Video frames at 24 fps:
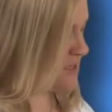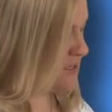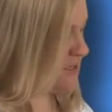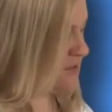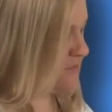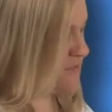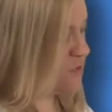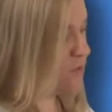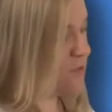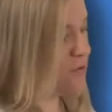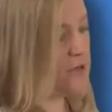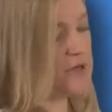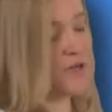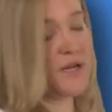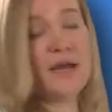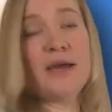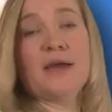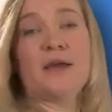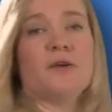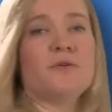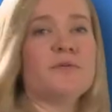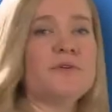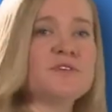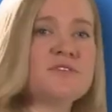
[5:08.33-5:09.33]
If you are at
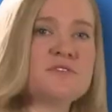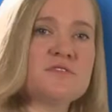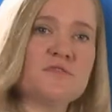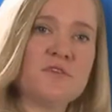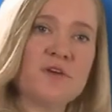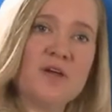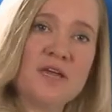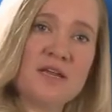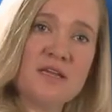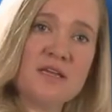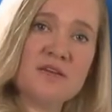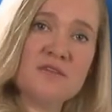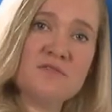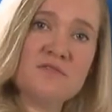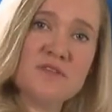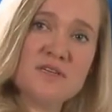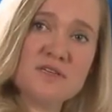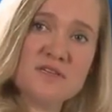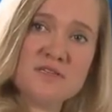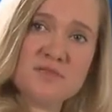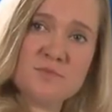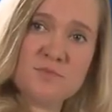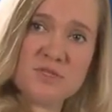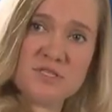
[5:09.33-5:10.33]
higher risk for any of
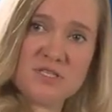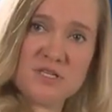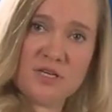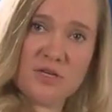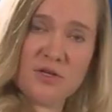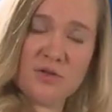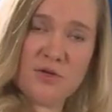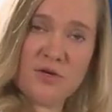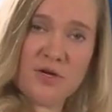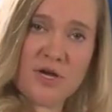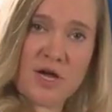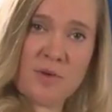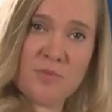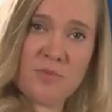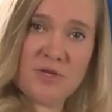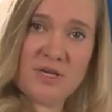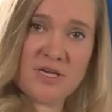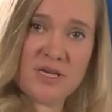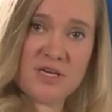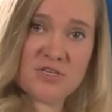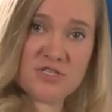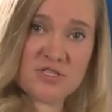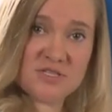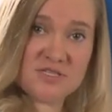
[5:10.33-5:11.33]
these particular
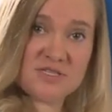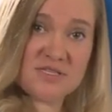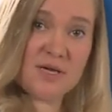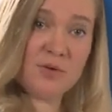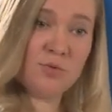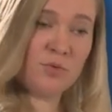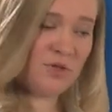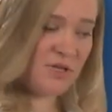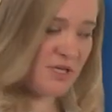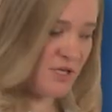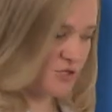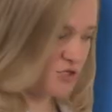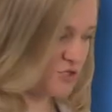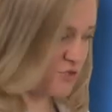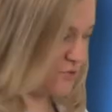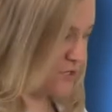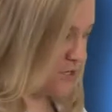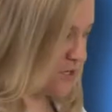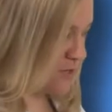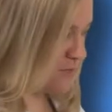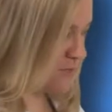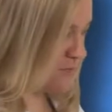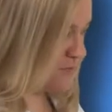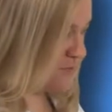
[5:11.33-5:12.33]
complications, I will let you
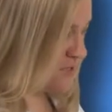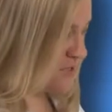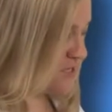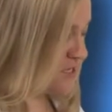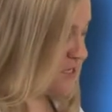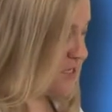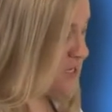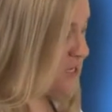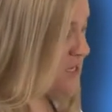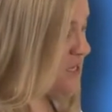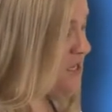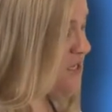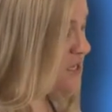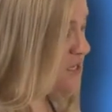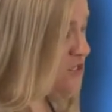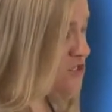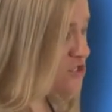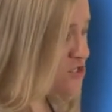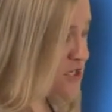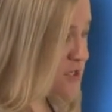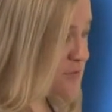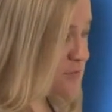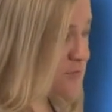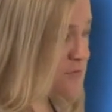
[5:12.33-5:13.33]
know.
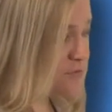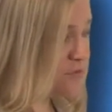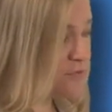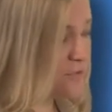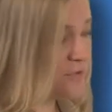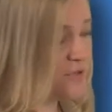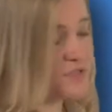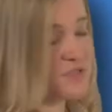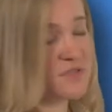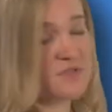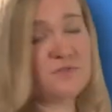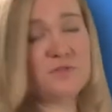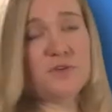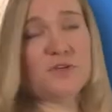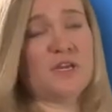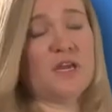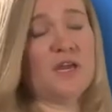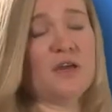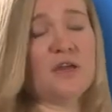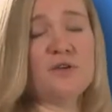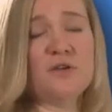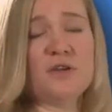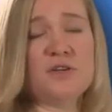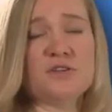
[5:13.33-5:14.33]
In general, the risks for
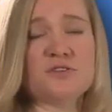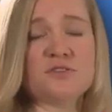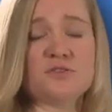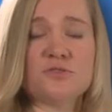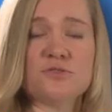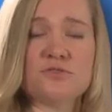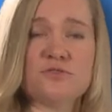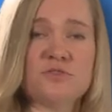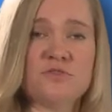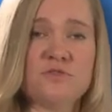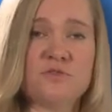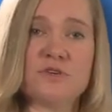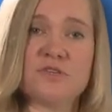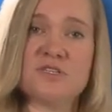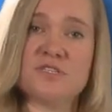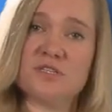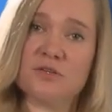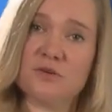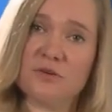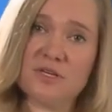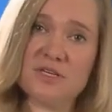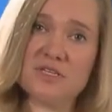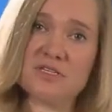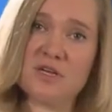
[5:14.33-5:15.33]
cataract surgery for a
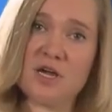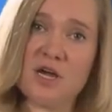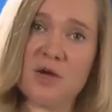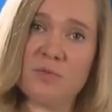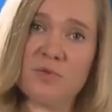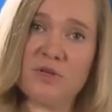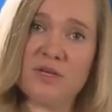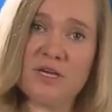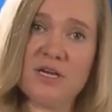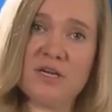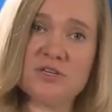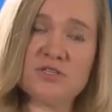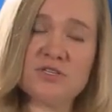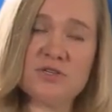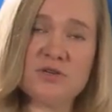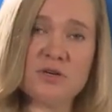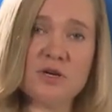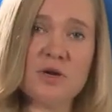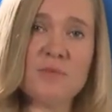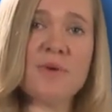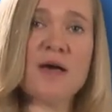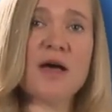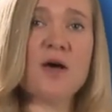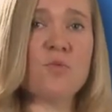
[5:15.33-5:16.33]
serious complication
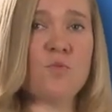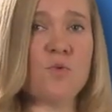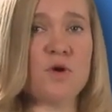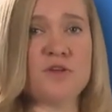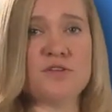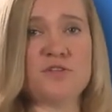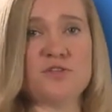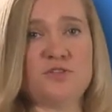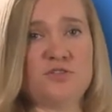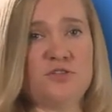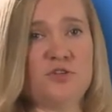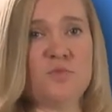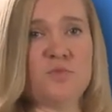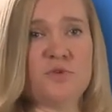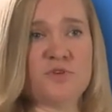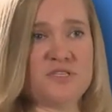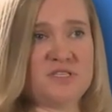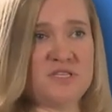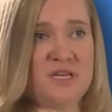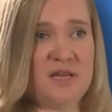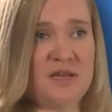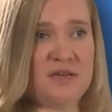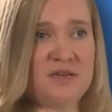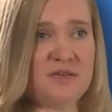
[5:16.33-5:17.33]
are about 1 to
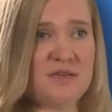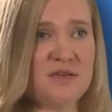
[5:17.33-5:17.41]
2%.